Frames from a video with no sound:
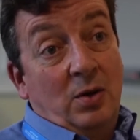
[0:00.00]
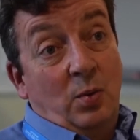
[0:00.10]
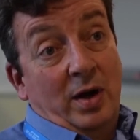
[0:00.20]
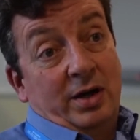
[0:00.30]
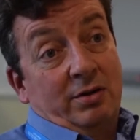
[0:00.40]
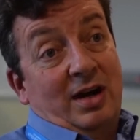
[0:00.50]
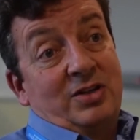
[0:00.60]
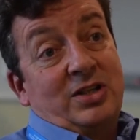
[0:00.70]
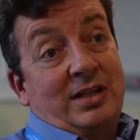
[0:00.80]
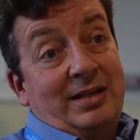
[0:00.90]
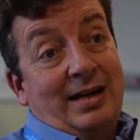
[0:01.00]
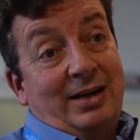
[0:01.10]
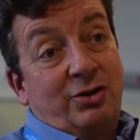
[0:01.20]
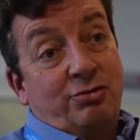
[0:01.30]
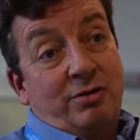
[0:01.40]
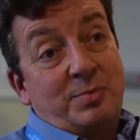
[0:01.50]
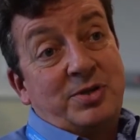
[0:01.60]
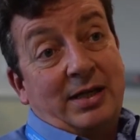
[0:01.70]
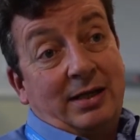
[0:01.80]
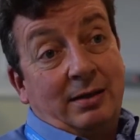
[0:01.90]
where you're actually
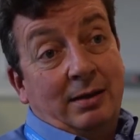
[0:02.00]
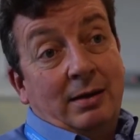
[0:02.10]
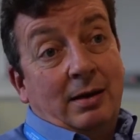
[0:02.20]
encrypting